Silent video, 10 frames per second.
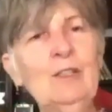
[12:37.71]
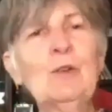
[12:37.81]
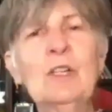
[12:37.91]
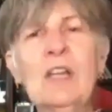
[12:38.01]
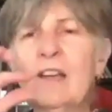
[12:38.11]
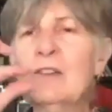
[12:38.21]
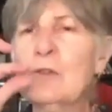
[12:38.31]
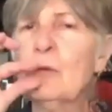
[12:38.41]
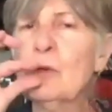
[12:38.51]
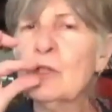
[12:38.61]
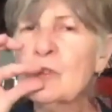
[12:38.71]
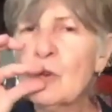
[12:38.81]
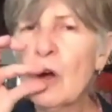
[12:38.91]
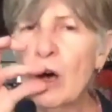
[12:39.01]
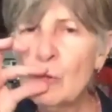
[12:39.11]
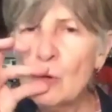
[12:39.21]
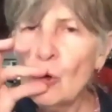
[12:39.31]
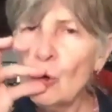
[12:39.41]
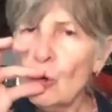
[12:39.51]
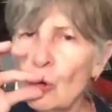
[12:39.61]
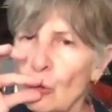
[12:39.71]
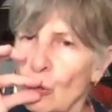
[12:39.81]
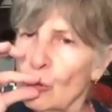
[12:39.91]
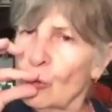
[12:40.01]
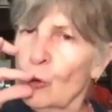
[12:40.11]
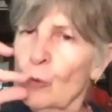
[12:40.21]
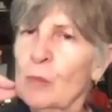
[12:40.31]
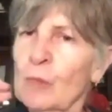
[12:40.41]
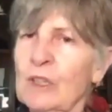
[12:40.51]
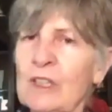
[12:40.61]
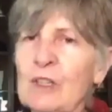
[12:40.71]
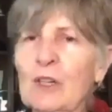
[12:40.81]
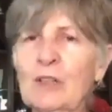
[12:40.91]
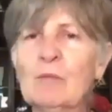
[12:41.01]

could like through a straw, you could